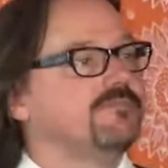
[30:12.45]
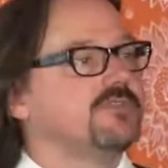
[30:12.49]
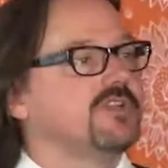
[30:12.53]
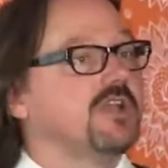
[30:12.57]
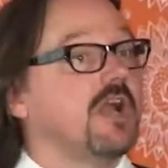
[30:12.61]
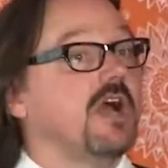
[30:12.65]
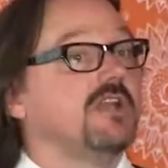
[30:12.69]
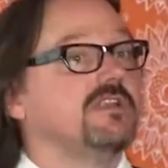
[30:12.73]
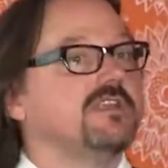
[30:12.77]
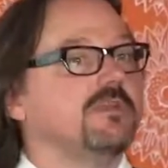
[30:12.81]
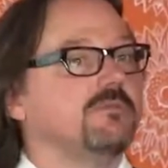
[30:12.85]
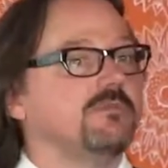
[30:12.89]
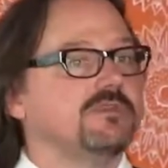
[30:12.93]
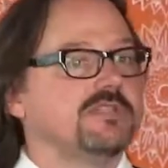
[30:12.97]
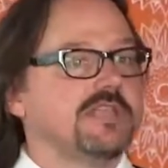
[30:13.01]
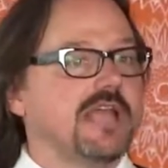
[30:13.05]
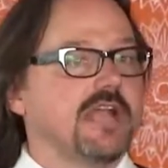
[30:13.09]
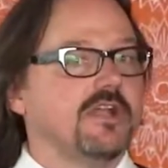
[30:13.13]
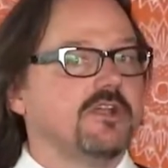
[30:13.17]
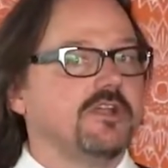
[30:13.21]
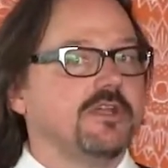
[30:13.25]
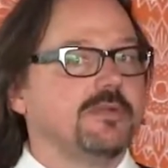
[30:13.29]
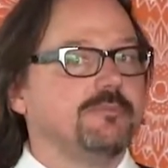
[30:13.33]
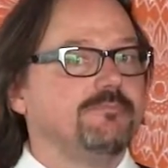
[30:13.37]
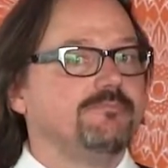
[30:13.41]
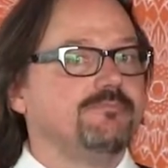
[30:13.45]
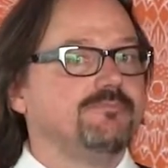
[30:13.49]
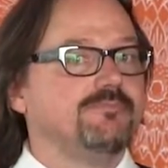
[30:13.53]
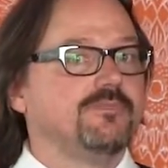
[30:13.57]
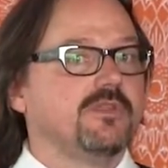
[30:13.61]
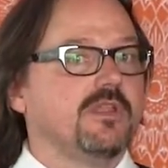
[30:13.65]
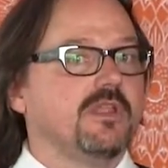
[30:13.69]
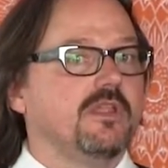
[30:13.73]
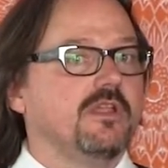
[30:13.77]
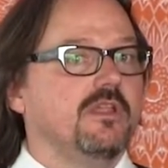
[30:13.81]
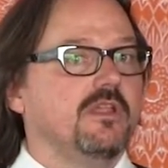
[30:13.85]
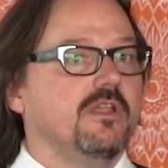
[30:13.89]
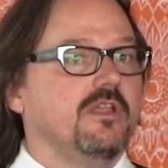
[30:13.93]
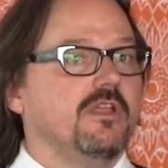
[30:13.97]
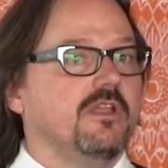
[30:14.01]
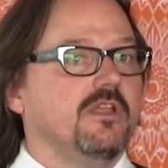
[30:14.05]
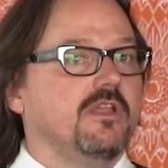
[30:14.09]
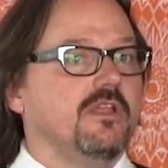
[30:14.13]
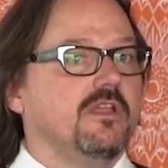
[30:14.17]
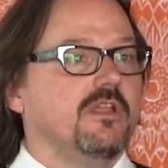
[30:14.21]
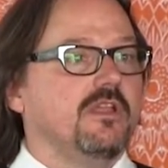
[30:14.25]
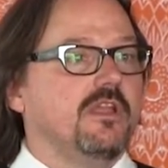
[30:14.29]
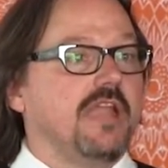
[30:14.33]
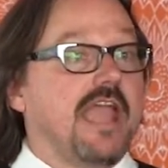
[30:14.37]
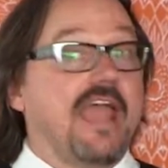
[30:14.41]
Content was that good.
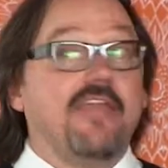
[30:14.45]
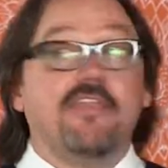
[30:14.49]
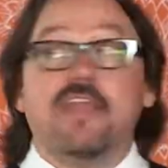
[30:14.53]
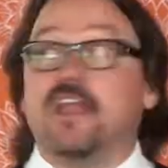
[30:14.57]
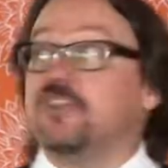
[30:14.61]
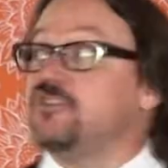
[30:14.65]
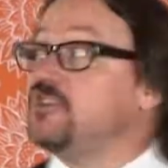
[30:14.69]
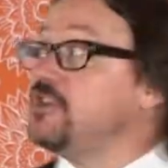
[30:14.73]
And then